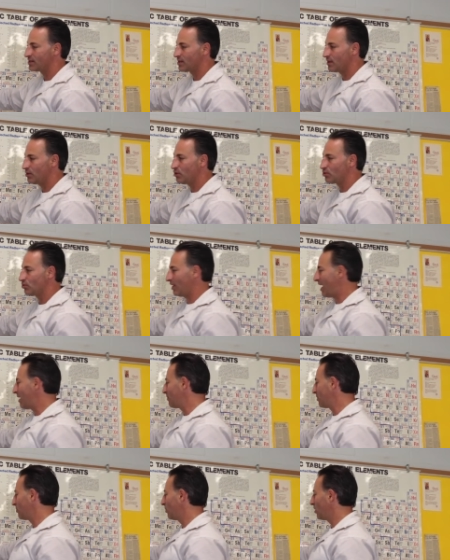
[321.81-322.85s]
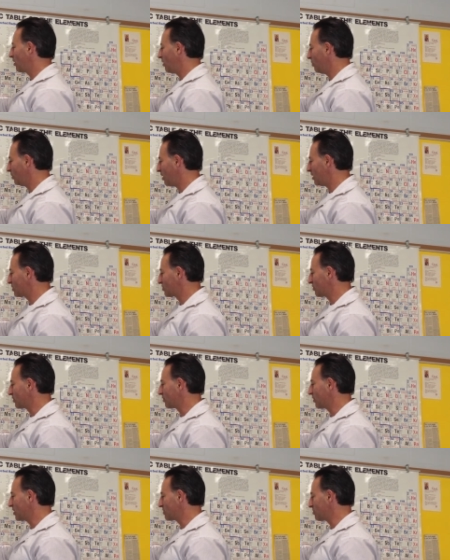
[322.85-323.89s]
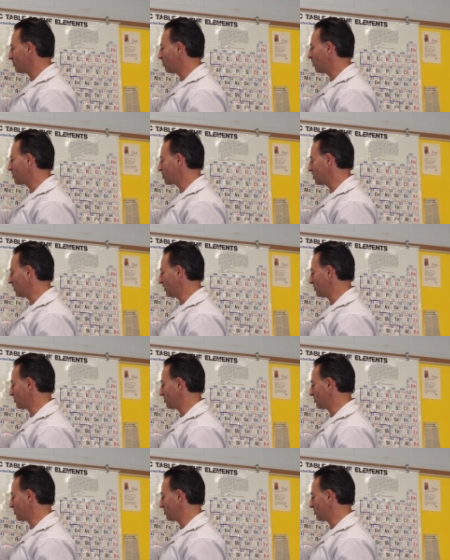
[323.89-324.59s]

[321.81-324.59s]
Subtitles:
in the neutral atom will also increase proportionally.